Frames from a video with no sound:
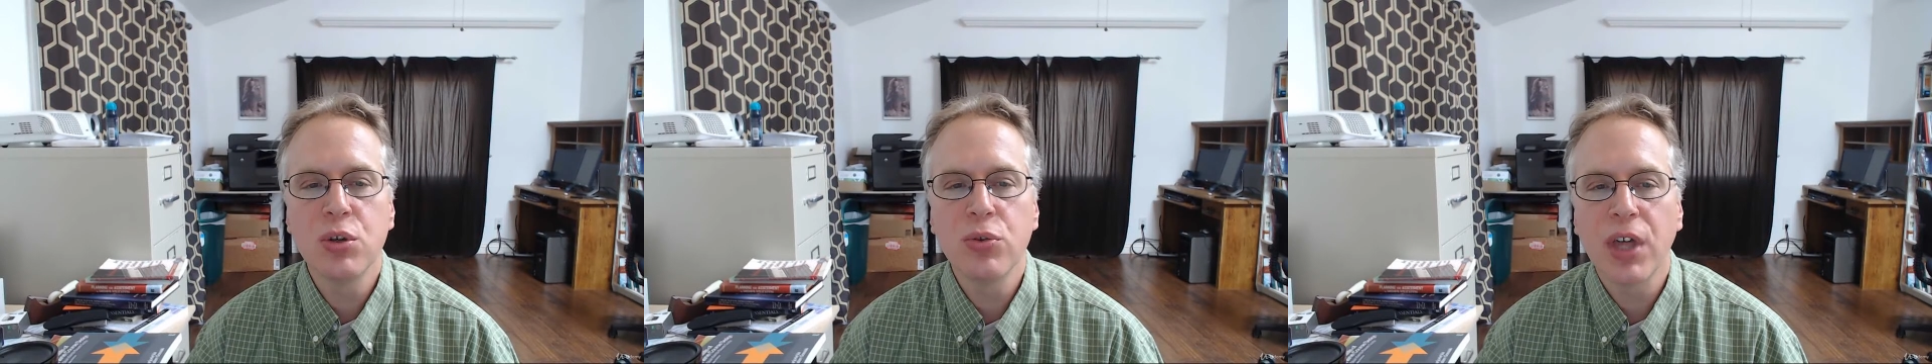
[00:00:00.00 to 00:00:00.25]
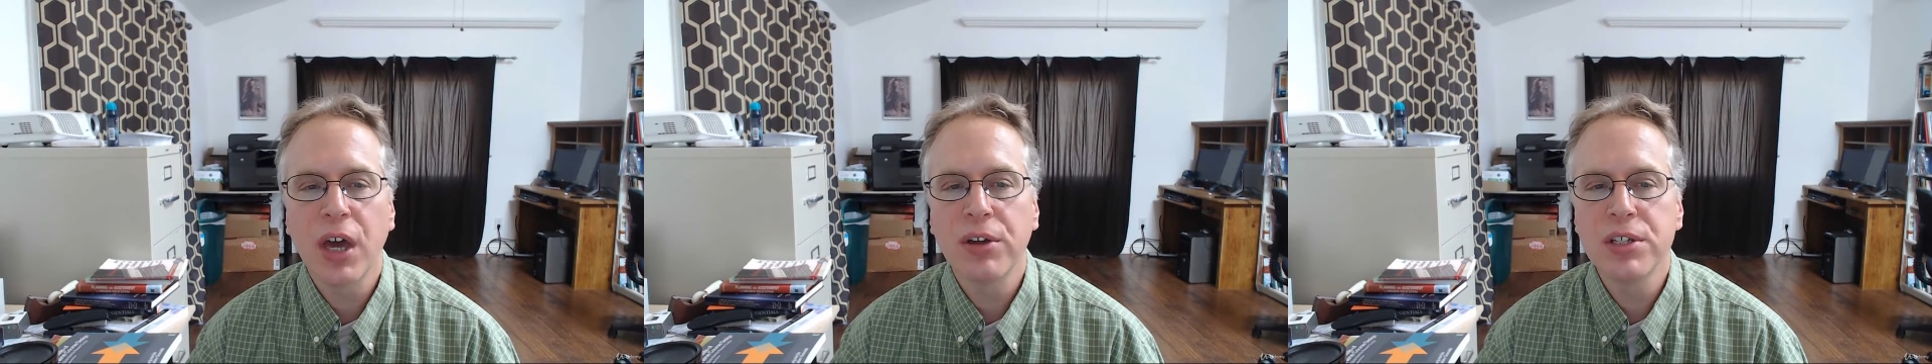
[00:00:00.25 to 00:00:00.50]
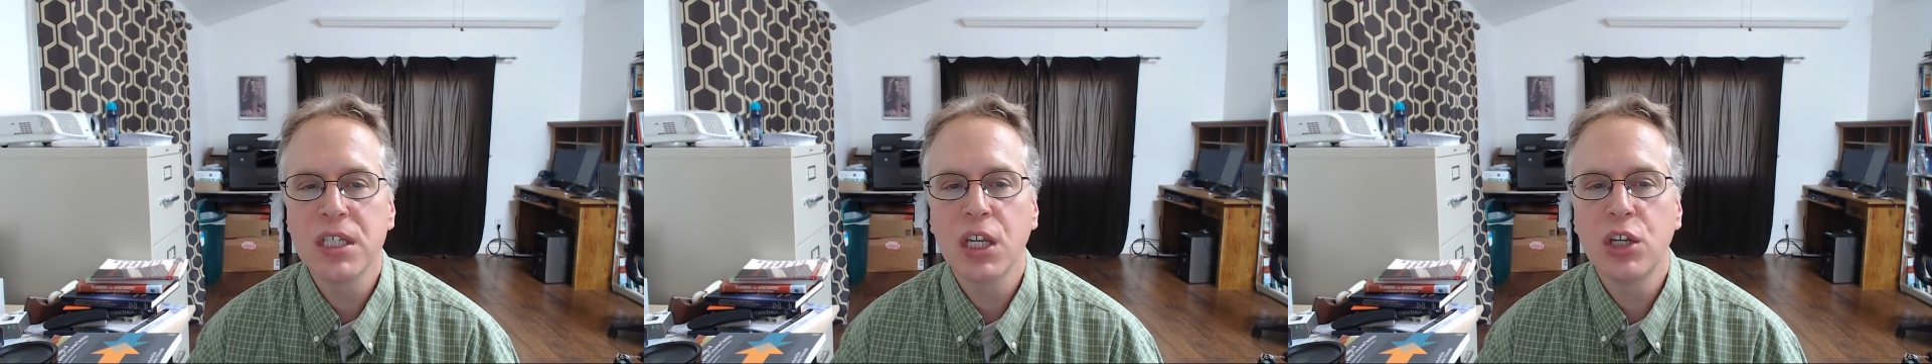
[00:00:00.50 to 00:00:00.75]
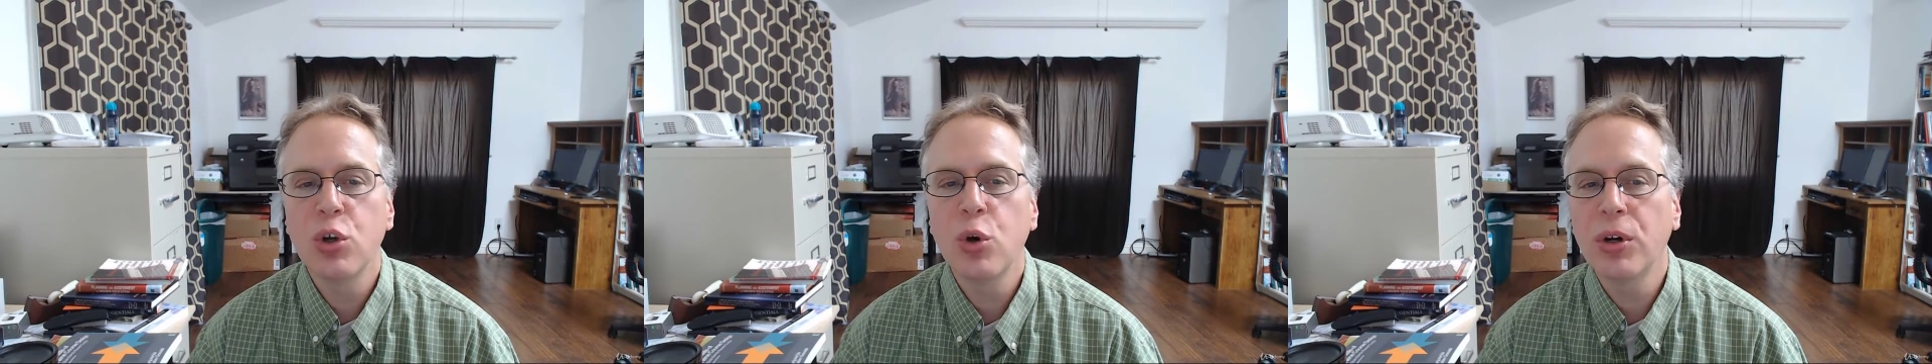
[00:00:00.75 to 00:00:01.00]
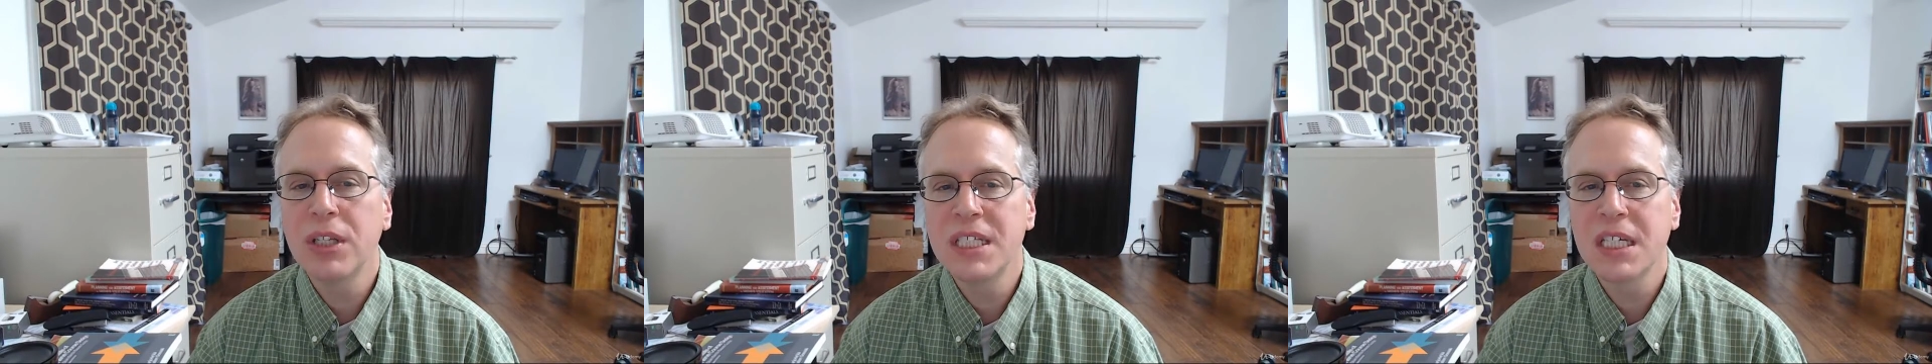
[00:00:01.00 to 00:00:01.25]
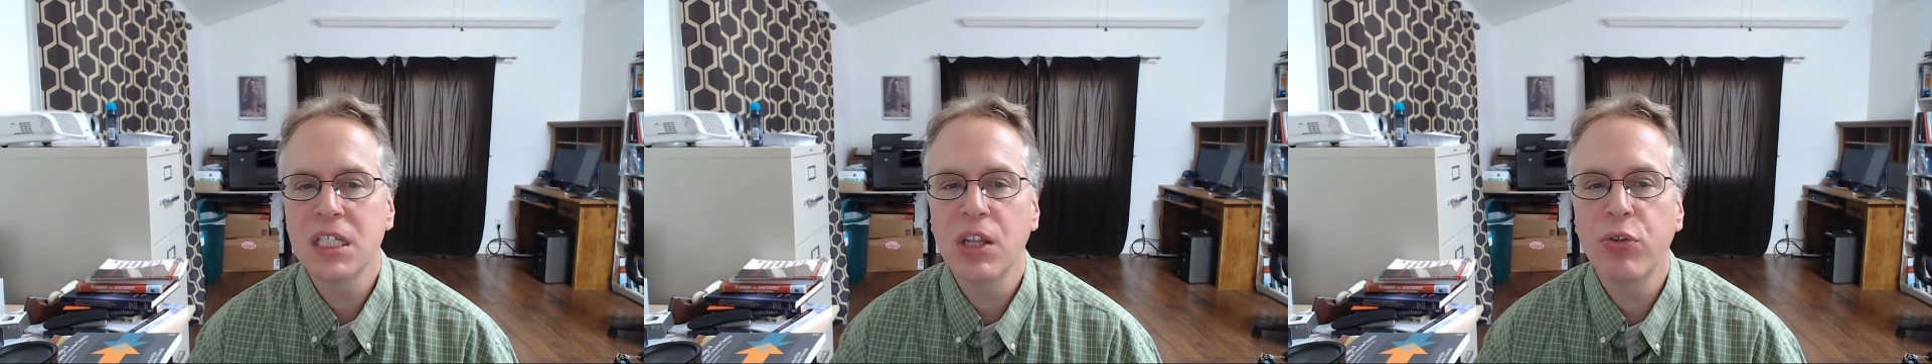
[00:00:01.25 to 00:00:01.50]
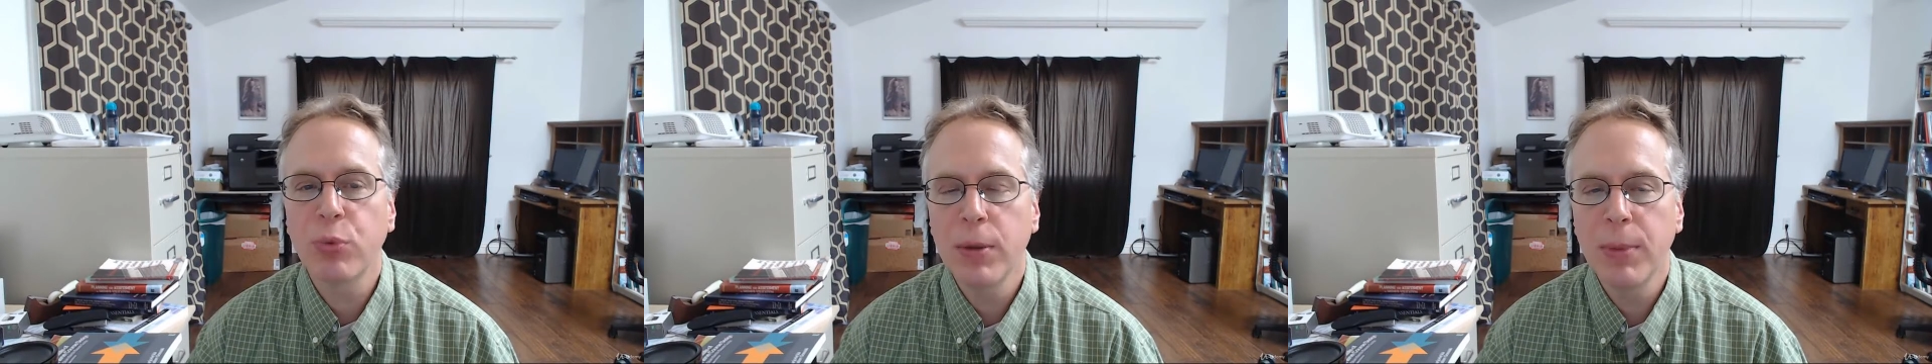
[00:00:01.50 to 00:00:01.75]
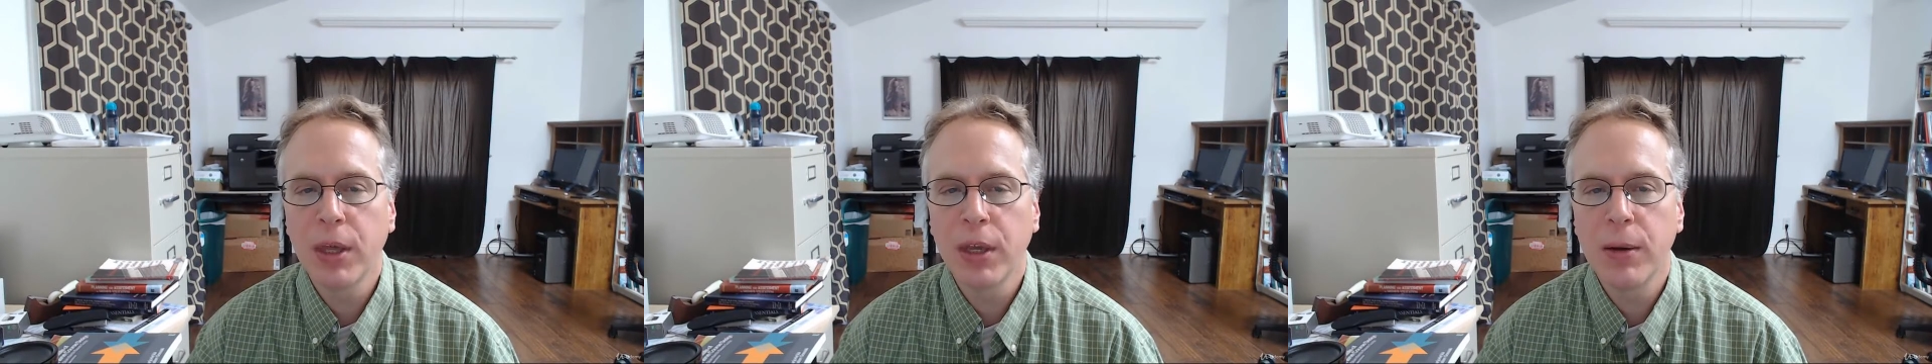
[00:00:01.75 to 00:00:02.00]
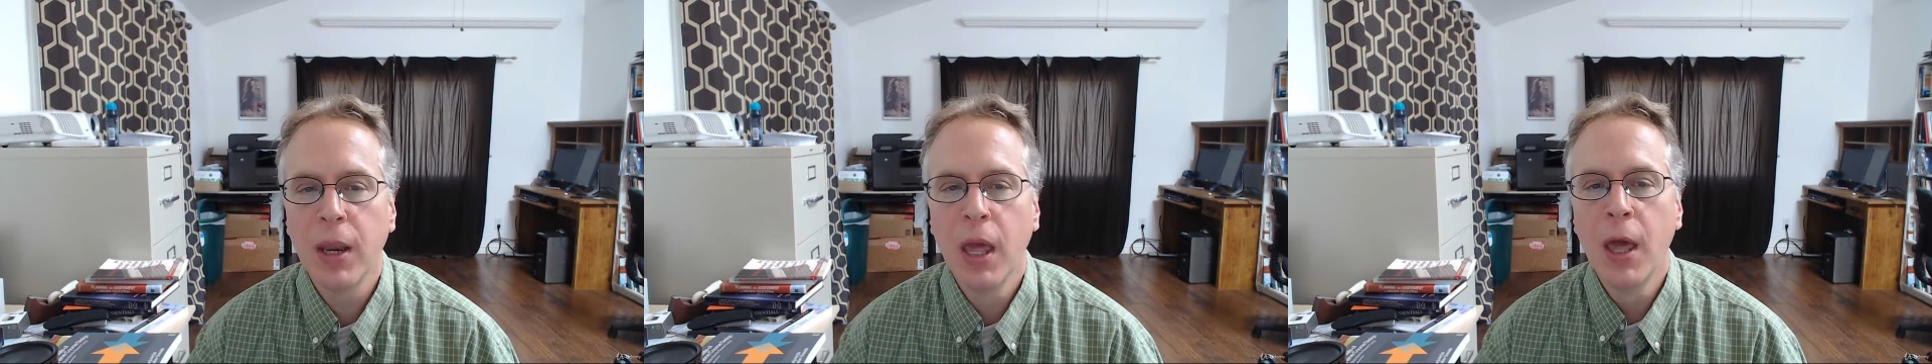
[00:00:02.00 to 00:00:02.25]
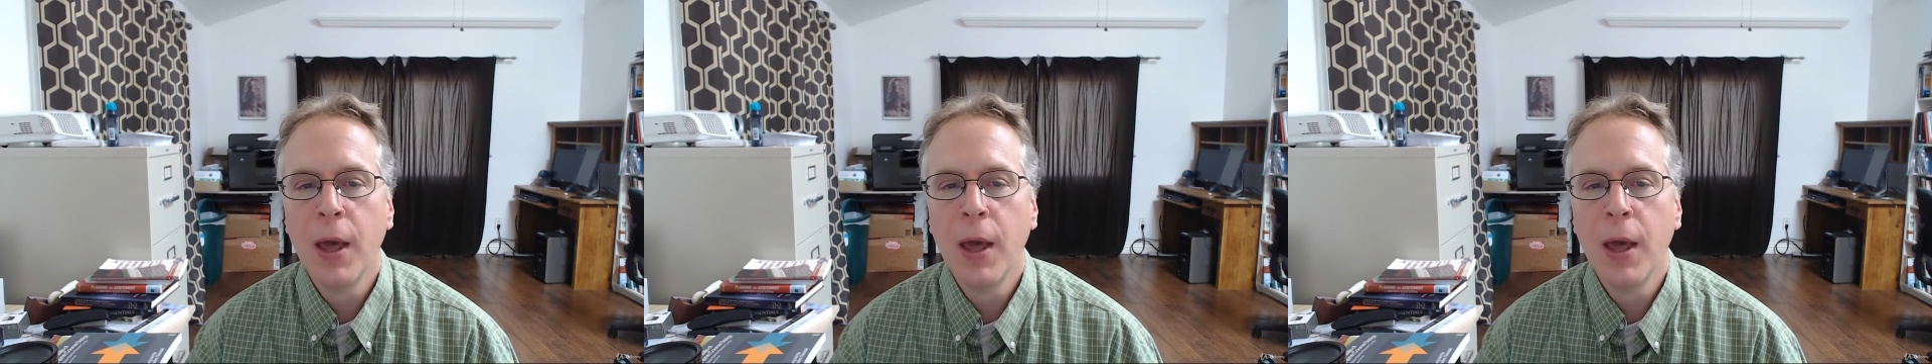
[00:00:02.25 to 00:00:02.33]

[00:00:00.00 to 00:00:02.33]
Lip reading: 2000 to 263 million